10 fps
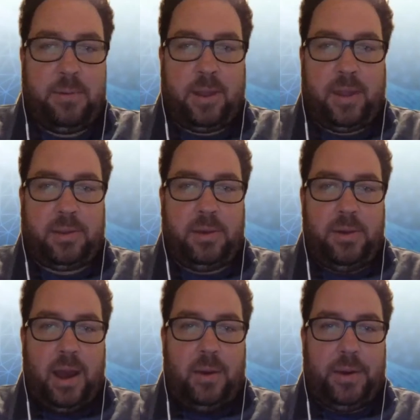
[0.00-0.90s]
to do
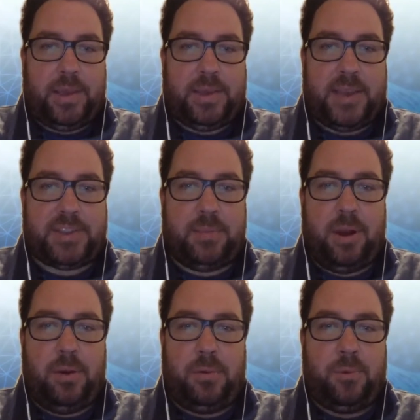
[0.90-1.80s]
now is ask about
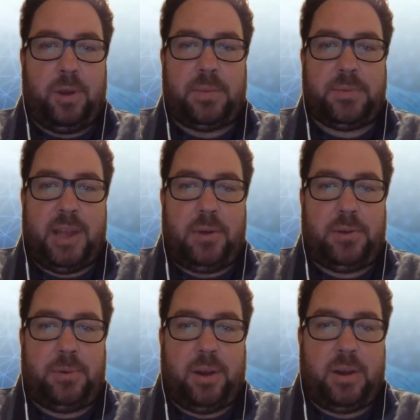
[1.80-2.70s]
what it comes down to